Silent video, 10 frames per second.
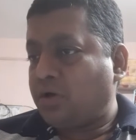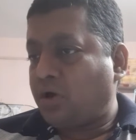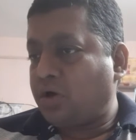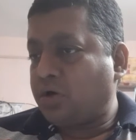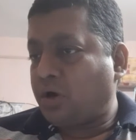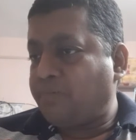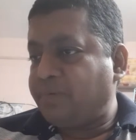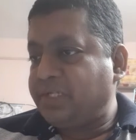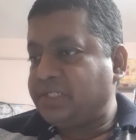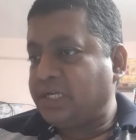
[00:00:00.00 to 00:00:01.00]
On
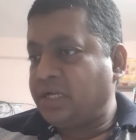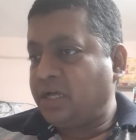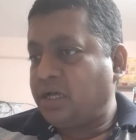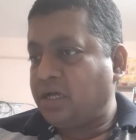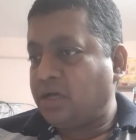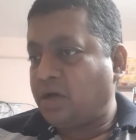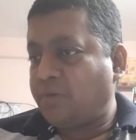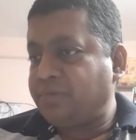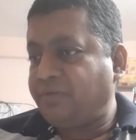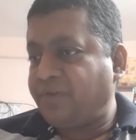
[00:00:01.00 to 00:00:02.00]
completion
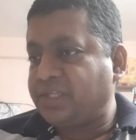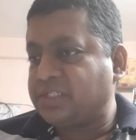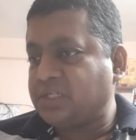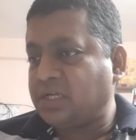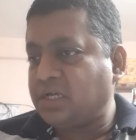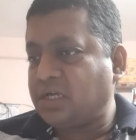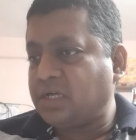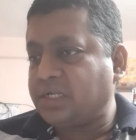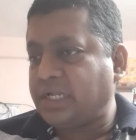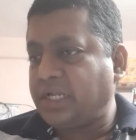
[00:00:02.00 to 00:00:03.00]
of the fixed
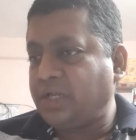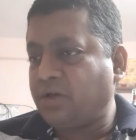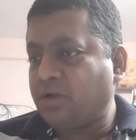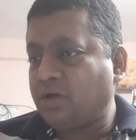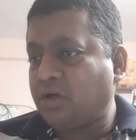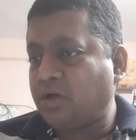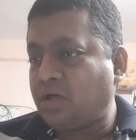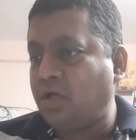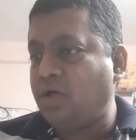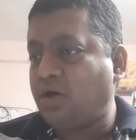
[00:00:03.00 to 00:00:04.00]
tenure
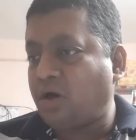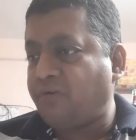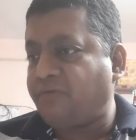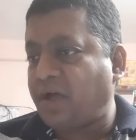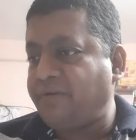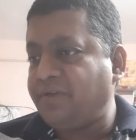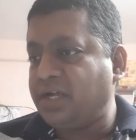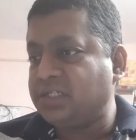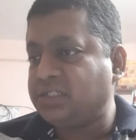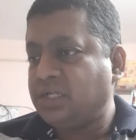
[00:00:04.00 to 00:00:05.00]
of 5
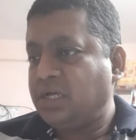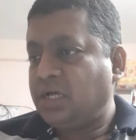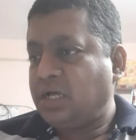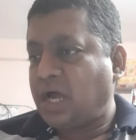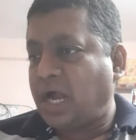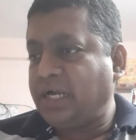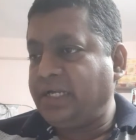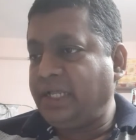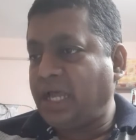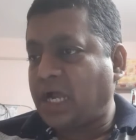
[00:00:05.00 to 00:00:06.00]
years,
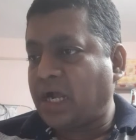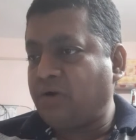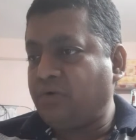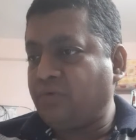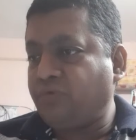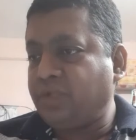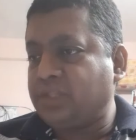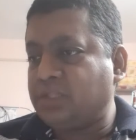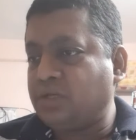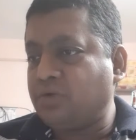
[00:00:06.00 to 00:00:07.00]
RD account
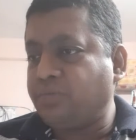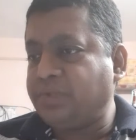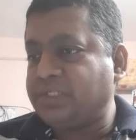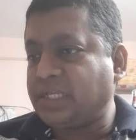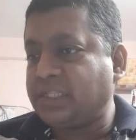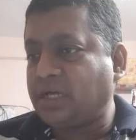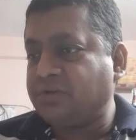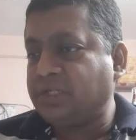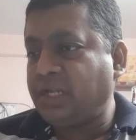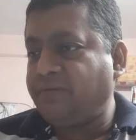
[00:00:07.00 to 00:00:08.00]
with rupees
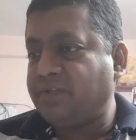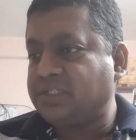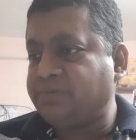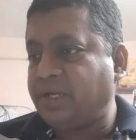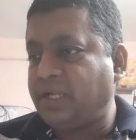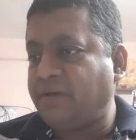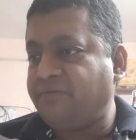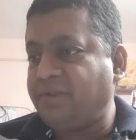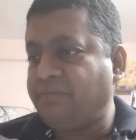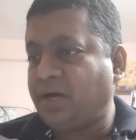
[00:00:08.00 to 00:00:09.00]
10,000 investment
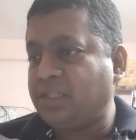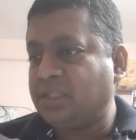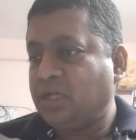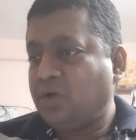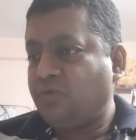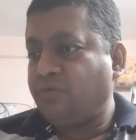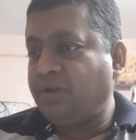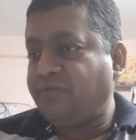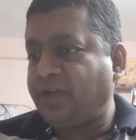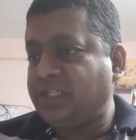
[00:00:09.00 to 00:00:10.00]
every month
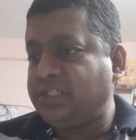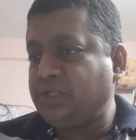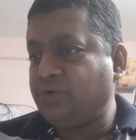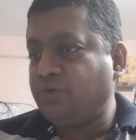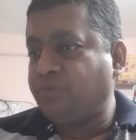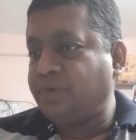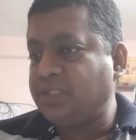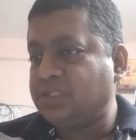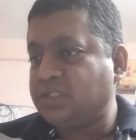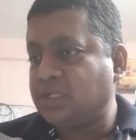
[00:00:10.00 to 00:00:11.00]
will fetch you
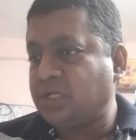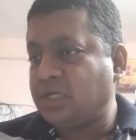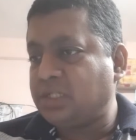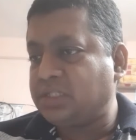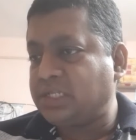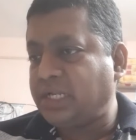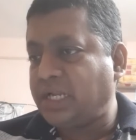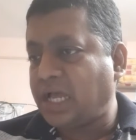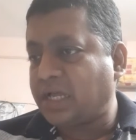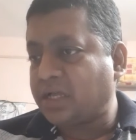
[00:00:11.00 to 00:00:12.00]
rupees 3
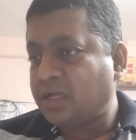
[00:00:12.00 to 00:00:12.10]
lakh